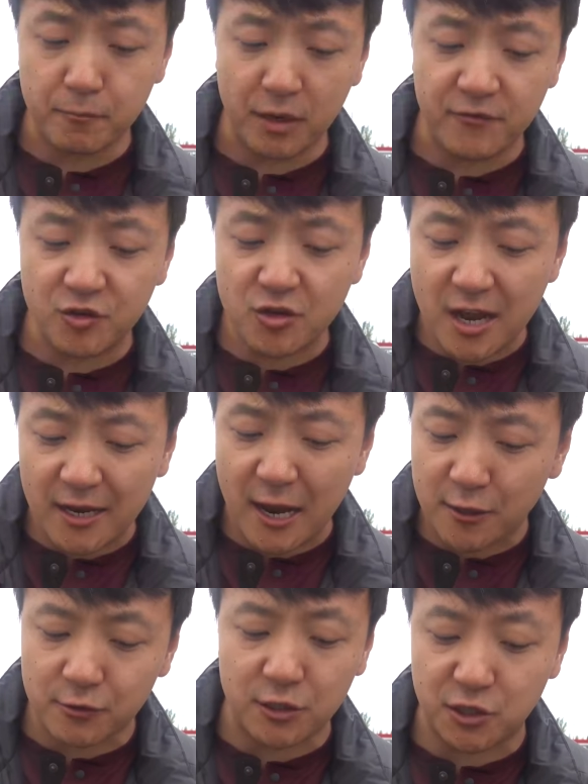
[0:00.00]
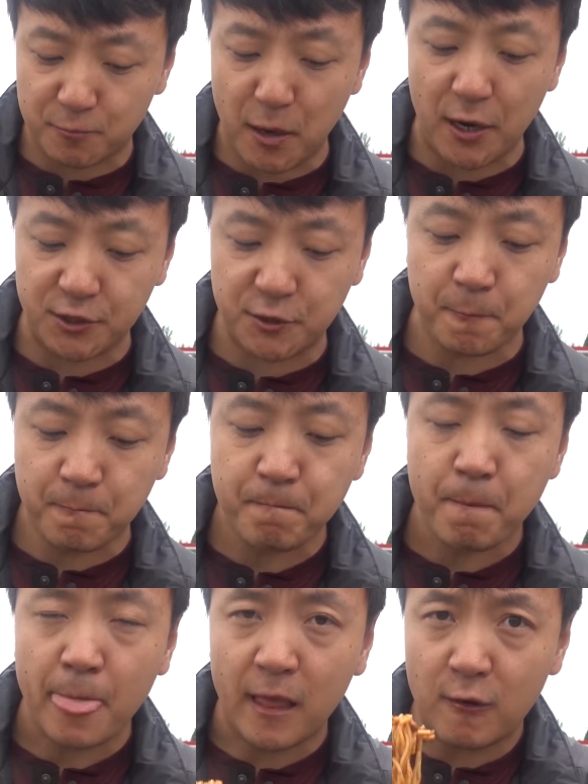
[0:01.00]
but if you can't handle the spice,
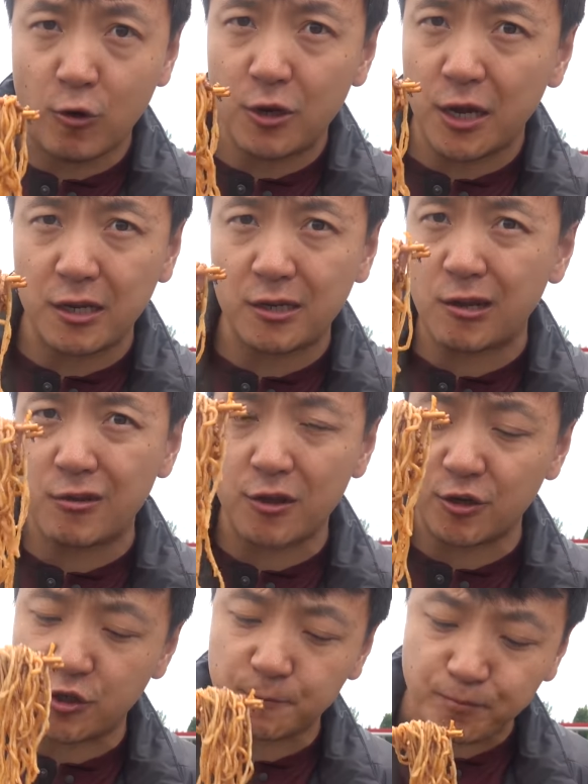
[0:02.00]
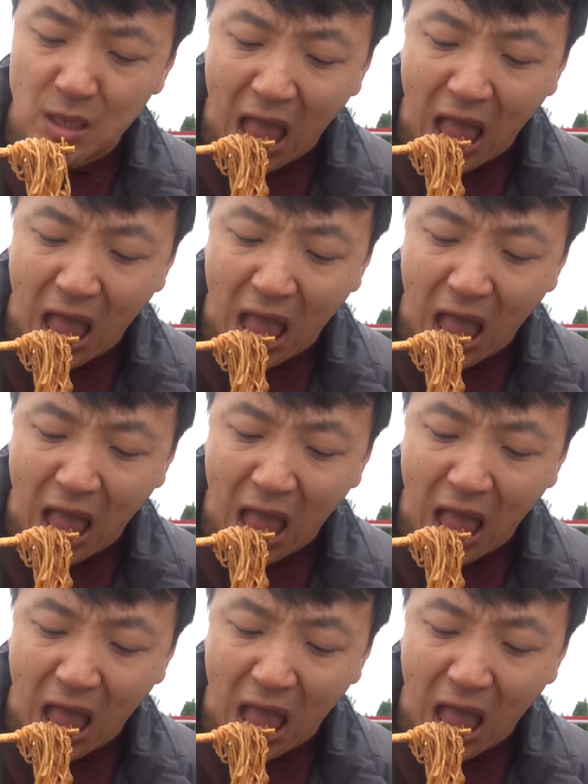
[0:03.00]
go ahead and get this.